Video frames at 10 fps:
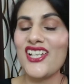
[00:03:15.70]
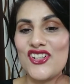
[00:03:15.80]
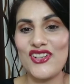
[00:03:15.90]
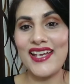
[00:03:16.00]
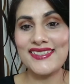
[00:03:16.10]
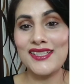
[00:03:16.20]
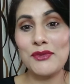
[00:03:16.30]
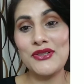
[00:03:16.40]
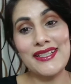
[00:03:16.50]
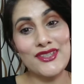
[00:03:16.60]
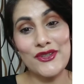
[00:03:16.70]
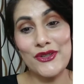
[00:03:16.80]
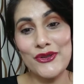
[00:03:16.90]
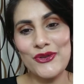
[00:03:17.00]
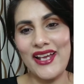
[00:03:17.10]
Dry skin beauties,
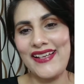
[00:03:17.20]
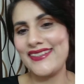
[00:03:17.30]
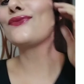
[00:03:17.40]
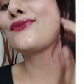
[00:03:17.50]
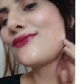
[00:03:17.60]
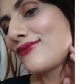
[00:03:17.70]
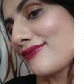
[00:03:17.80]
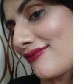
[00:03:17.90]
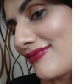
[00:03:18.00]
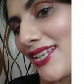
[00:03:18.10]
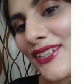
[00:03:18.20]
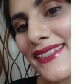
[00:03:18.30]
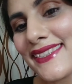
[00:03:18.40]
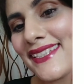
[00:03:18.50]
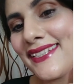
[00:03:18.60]
do try. You can
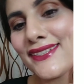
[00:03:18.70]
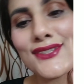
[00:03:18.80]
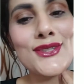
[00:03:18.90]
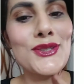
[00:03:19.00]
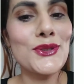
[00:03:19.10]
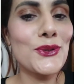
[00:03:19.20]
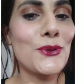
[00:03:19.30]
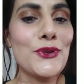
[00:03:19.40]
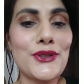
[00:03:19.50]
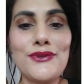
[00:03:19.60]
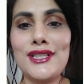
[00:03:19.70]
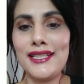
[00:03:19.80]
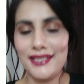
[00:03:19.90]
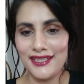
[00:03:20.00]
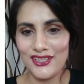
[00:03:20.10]
see it is so beautifully,
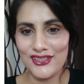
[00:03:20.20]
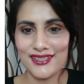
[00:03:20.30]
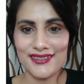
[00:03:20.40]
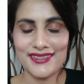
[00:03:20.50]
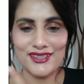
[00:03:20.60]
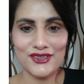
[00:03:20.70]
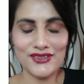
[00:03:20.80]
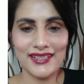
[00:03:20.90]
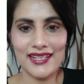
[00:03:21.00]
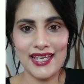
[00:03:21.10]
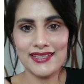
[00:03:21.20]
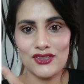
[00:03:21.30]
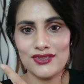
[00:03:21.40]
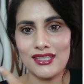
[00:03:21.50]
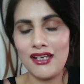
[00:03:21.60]
just, you know, it has
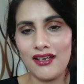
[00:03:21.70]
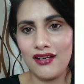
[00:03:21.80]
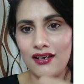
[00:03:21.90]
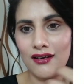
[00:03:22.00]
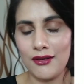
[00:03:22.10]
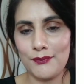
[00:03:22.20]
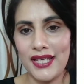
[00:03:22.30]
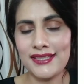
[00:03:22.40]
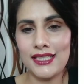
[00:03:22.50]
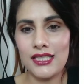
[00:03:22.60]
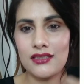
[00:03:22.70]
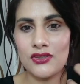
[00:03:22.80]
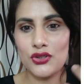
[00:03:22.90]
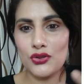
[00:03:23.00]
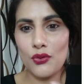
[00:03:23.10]
just my skin has
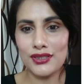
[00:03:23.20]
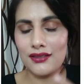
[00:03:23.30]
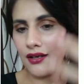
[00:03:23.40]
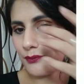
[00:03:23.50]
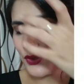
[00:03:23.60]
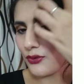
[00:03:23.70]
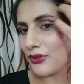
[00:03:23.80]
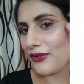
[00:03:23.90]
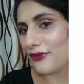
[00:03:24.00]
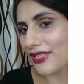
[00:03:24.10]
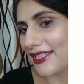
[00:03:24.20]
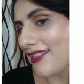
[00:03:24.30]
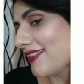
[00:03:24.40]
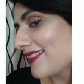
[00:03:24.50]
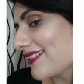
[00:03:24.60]
just soaked it up so beautifully.
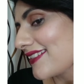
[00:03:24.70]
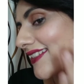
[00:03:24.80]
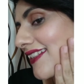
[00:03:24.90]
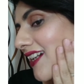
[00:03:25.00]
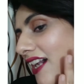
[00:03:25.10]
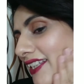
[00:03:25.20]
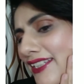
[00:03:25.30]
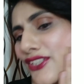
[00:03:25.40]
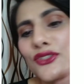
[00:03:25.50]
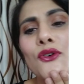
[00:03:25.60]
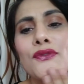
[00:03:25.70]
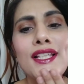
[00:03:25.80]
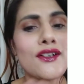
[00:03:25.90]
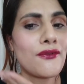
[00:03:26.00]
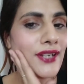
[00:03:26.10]
There's no
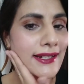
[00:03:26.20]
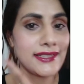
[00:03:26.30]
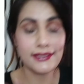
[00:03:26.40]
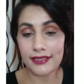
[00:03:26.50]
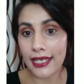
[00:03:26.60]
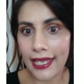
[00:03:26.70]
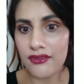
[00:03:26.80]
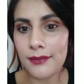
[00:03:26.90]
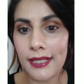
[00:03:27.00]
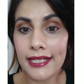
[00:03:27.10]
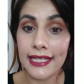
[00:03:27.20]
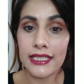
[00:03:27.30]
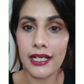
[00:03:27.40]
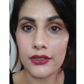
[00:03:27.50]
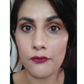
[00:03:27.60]
feeling of tackiness. I haven't applied any
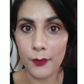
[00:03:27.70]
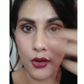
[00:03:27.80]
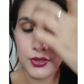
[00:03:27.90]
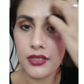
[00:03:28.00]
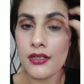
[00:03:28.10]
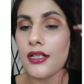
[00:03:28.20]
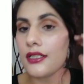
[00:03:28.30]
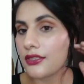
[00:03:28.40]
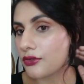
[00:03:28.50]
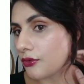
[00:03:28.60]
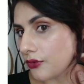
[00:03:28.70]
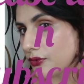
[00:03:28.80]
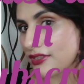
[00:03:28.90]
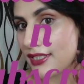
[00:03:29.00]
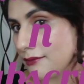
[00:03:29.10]
kind of powder, so
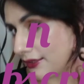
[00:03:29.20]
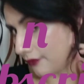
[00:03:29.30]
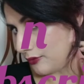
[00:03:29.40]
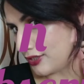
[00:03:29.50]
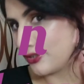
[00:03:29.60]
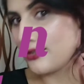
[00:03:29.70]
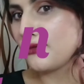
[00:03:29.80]
still my foundation is